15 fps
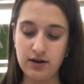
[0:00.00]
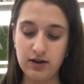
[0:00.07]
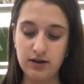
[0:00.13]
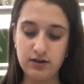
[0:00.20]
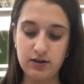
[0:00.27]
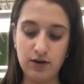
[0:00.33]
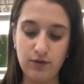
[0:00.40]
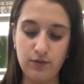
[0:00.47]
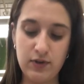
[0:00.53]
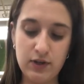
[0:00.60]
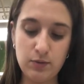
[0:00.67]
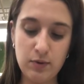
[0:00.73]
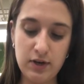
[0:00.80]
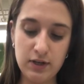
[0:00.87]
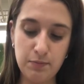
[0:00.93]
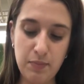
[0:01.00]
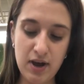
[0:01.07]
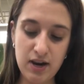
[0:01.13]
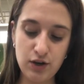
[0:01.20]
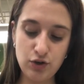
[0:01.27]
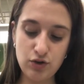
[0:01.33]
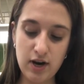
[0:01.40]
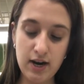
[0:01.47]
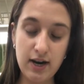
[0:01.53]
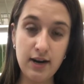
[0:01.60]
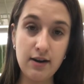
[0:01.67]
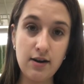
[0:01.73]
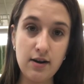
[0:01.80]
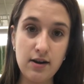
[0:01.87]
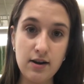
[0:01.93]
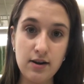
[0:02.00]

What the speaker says: So this one is penetrating,